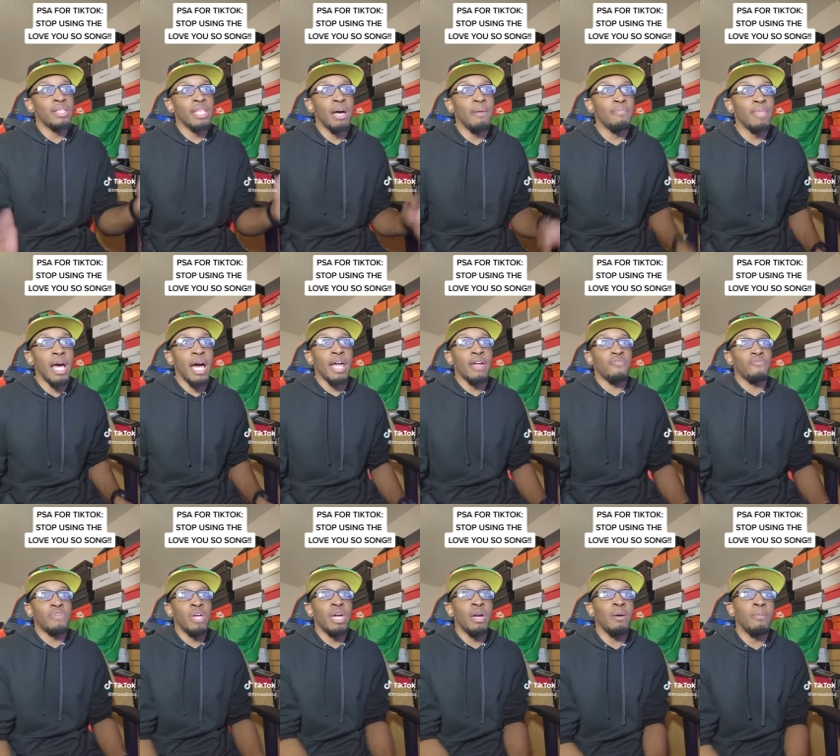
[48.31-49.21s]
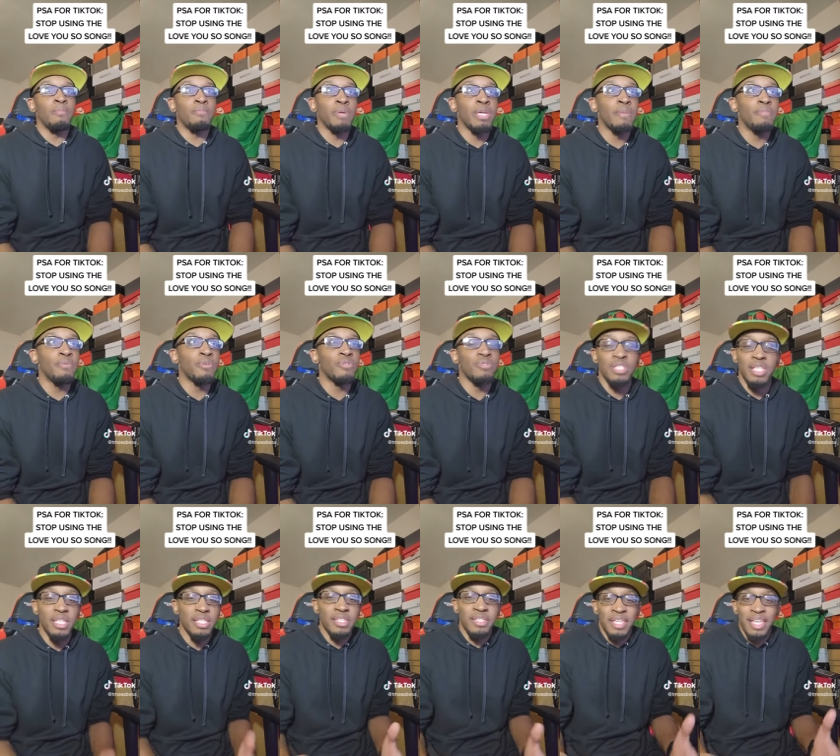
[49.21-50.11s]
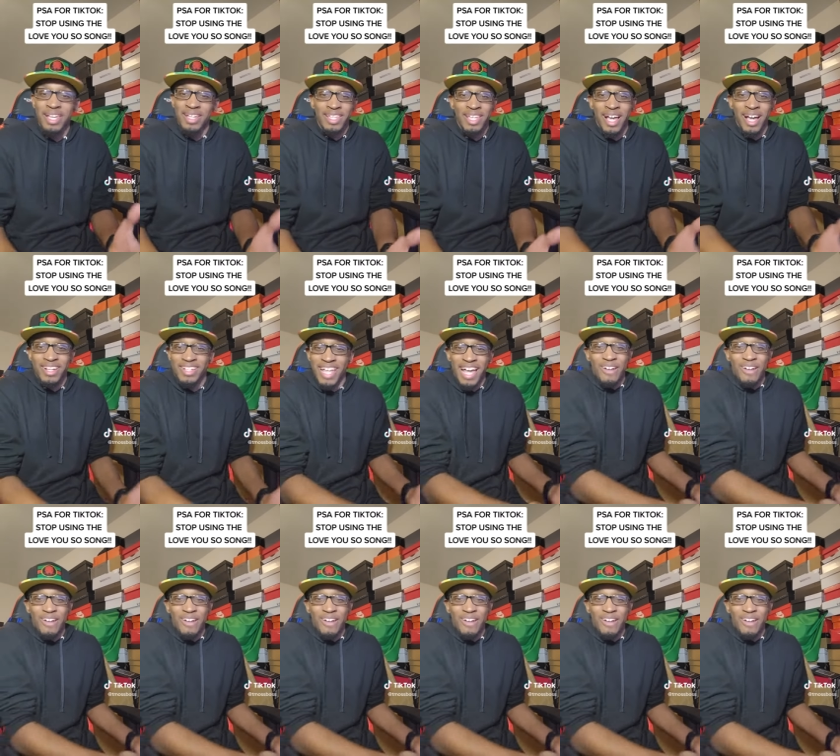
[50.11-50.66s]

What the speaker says: And I'm like, fam, people, does TikTok